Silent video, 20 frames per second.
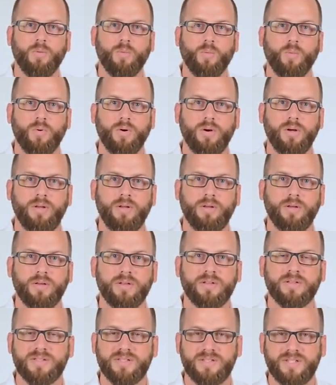wood,
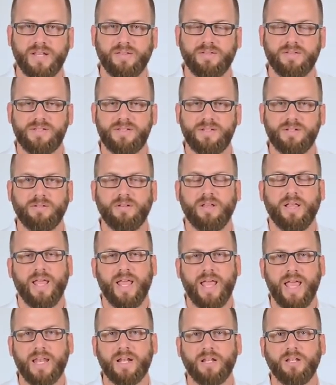stainless steel,
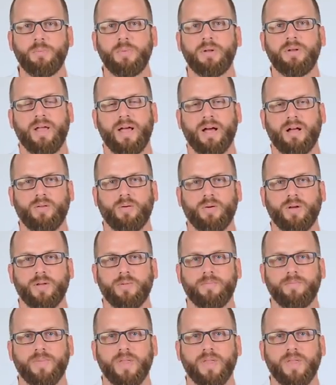and aluminum alloy